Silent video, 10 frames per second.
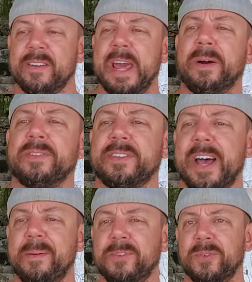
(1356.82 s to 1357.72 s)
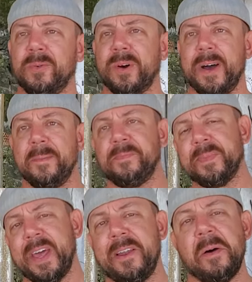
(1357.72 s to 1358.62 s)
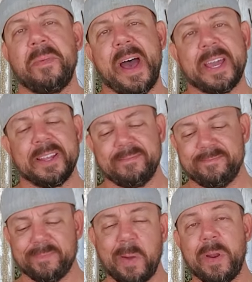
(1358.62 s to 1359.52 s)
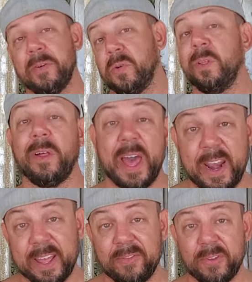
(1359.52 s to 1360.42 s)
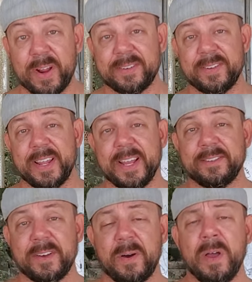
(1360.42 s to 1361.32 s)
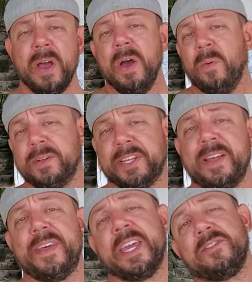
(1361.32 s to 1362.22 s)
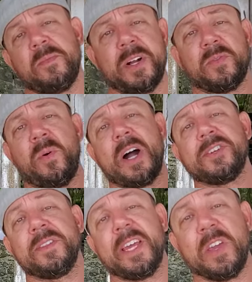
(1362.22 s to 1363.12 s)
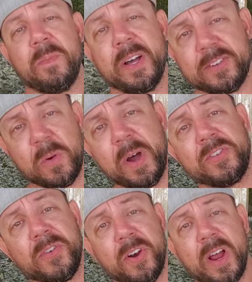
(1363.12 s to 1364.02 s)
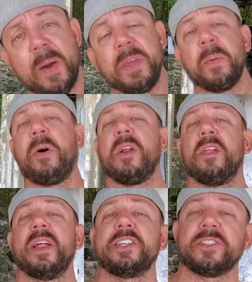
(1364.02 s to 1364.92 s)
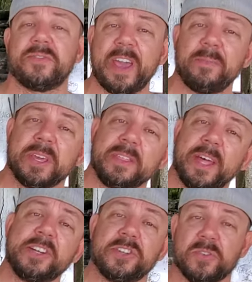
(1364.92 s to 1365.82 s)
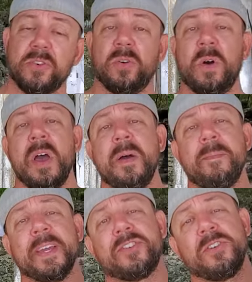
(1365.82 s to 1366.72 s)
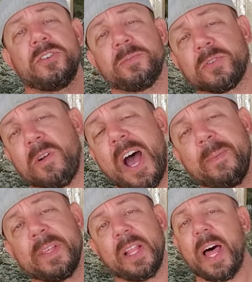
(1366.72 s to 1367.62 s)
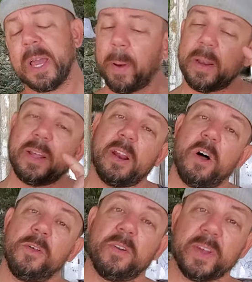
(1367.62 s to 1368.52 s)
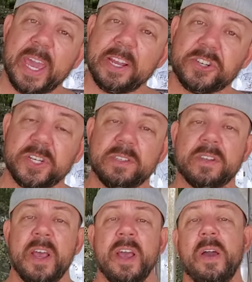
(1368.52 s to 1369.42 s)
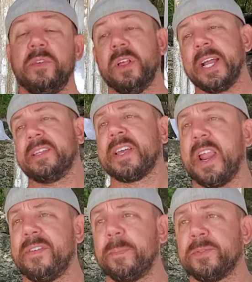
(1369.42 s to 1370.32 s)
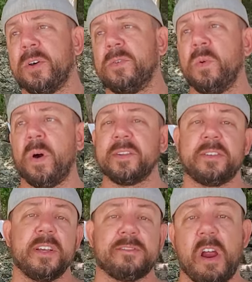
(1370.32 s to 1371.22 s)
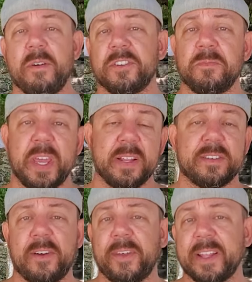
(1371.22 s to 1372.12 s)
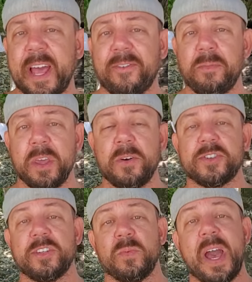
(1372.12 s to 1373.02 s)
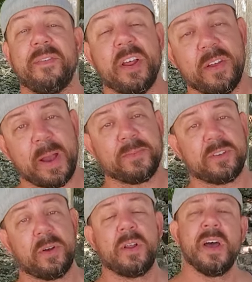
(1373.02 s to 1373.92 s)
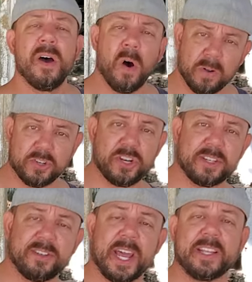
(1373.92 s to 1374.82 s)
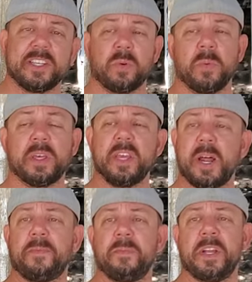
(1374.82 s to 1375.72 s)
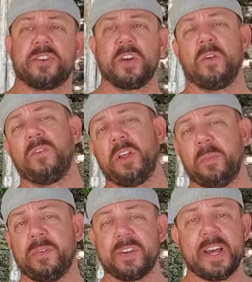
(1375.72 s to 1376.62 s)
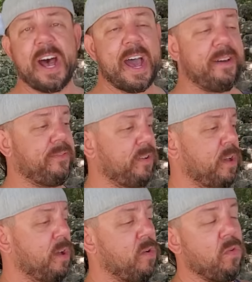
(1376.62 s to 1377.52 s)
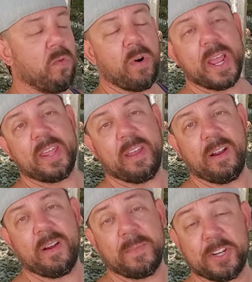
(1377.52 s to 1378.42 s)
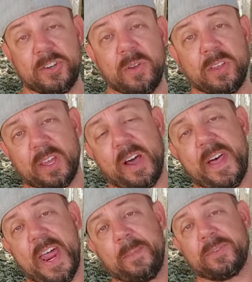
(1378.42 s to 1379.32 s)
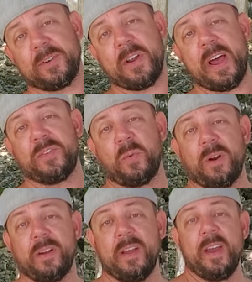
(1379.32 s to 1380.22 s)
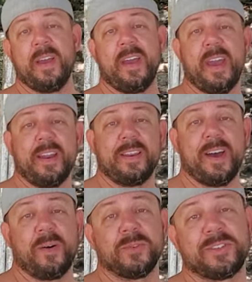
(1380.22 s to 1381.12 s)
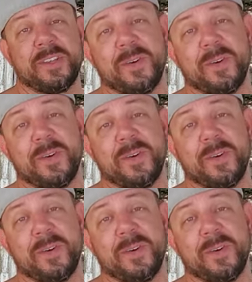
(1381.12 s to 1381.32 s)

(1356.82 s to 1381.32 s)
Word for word: now it's time to um, head on back and probably do a little editing for the rest of the day. So once again, thank you so much for watching. Thank you mu so much for uh, being a part of the Legends family and the Legends crew. Make sure you subscribe, hit the like button, hit all notifications. If you like this kind of episode and you want to see us harvest meat and stuff like that from the oceans, we have another episode just like this where we clean up the beach and go for a little bit of a dive right here. Make sure you click on that episode afterward and uh, we'll see